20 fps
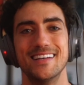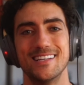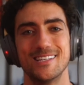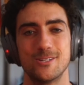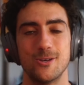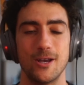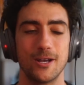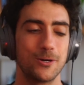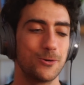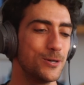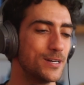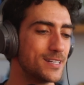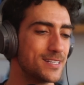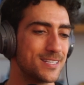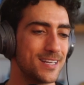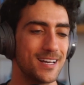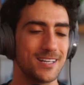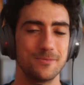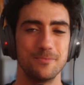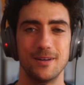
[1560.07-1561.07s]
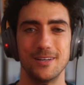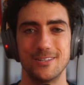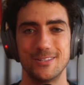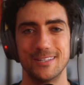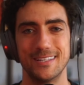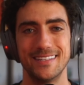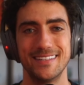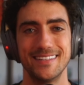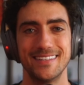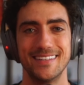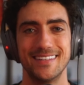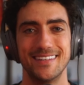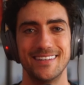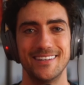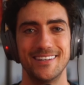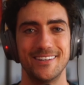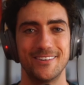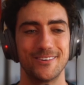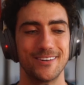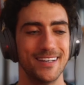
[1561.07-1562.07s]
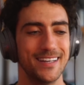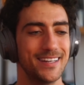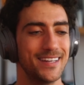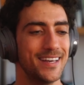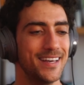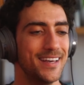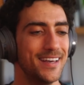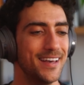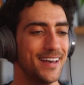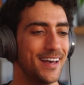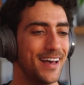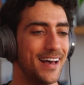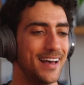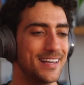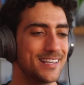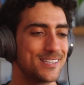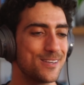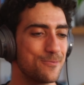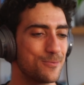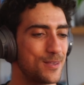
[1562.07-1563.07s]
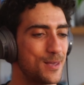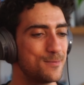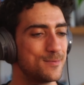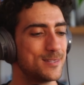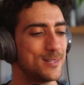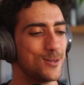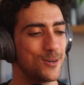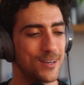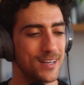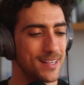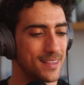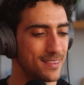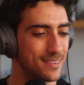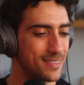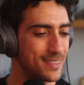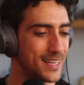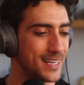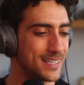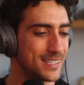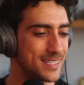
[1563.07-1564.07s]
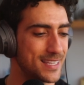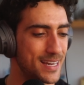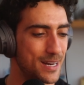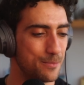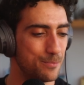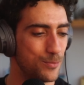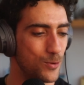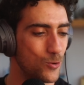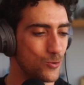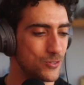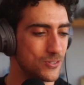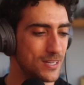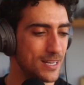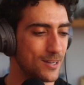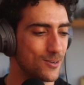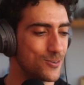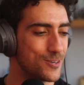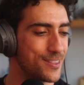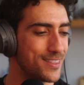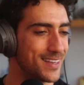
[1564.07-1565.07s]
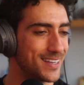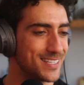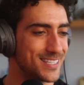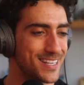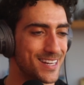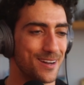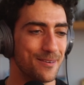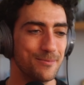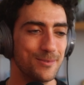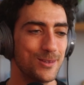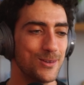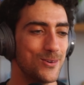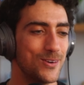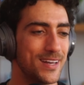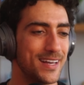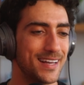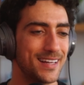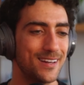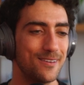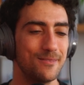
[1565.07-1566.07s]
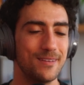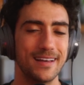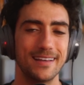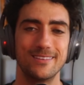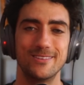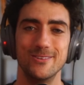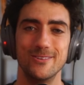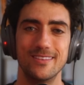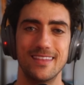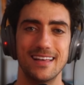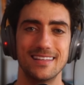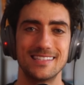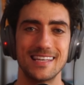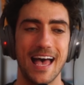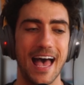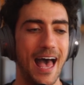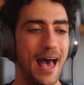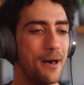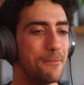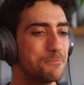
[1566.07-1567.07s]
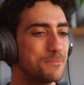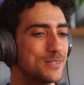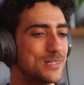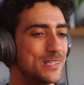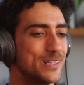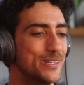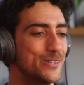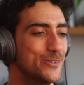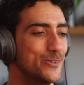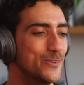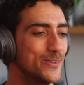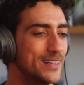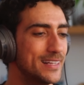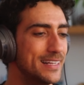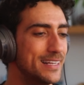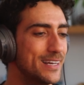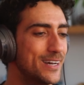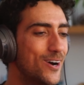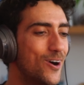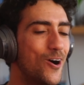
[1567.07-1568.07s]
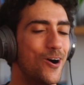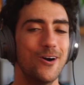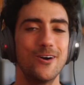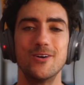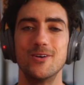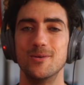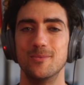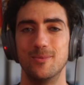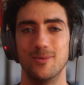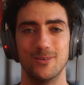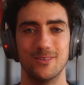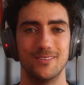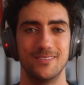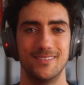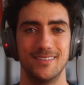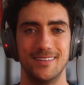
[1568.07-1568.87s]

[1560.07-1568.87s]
So I criticize my shit, right? I sometimes look at things that I'm posting or things that I'm doing, and I'm like, dude, that's absolutely horrible.